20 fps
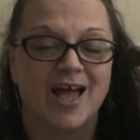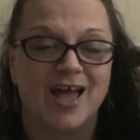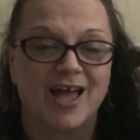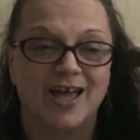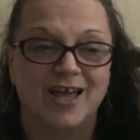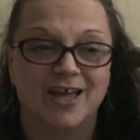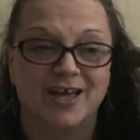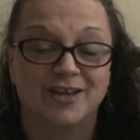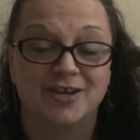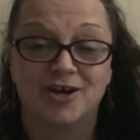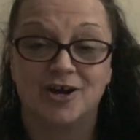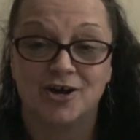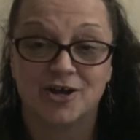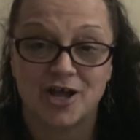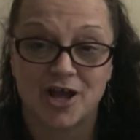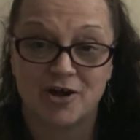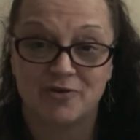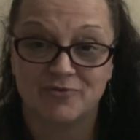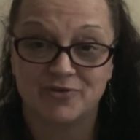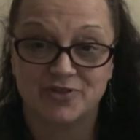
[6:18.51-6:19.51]
and hung
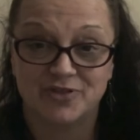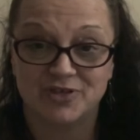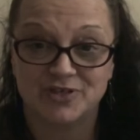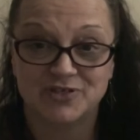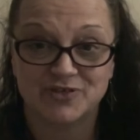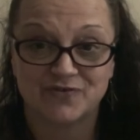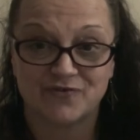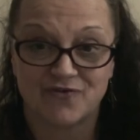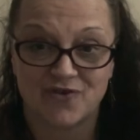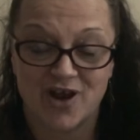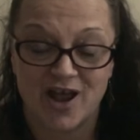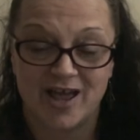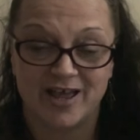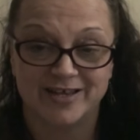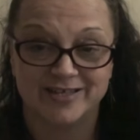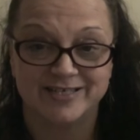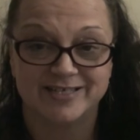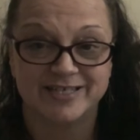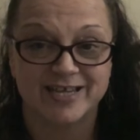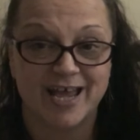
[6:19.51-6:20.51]
out with his
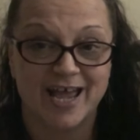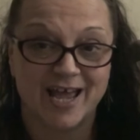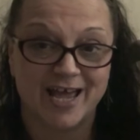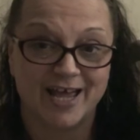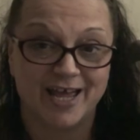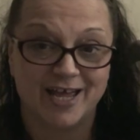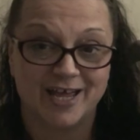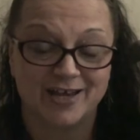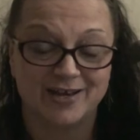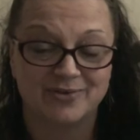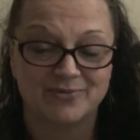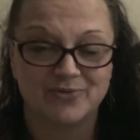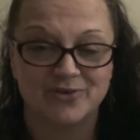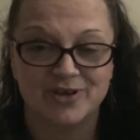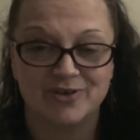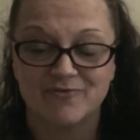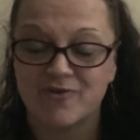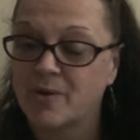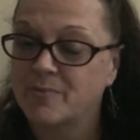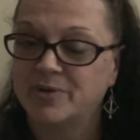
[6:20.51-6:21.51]
friend, and
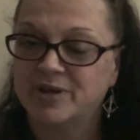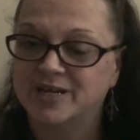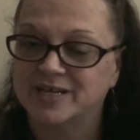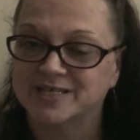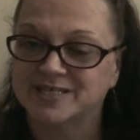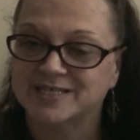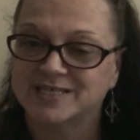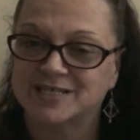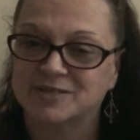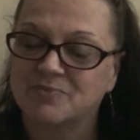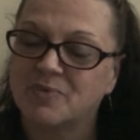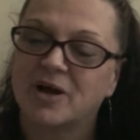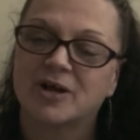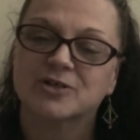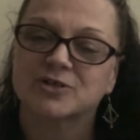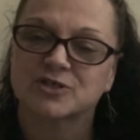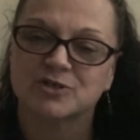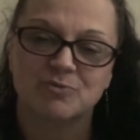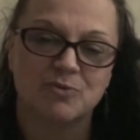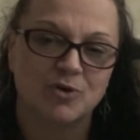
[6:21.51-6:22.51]
we reminisced
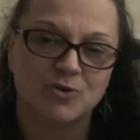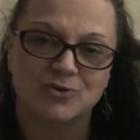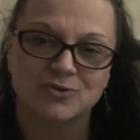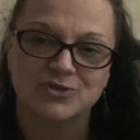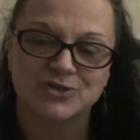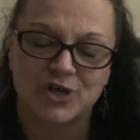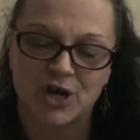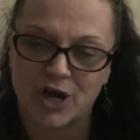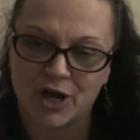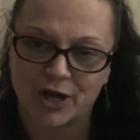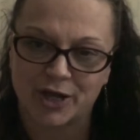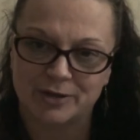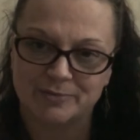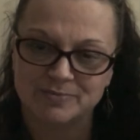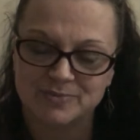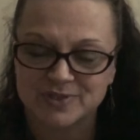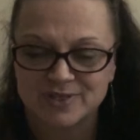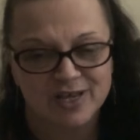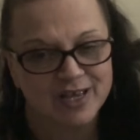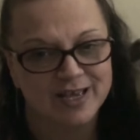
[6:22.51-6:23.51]
about some old
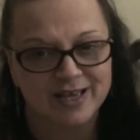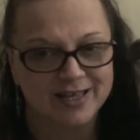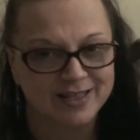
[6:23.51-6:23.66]
times.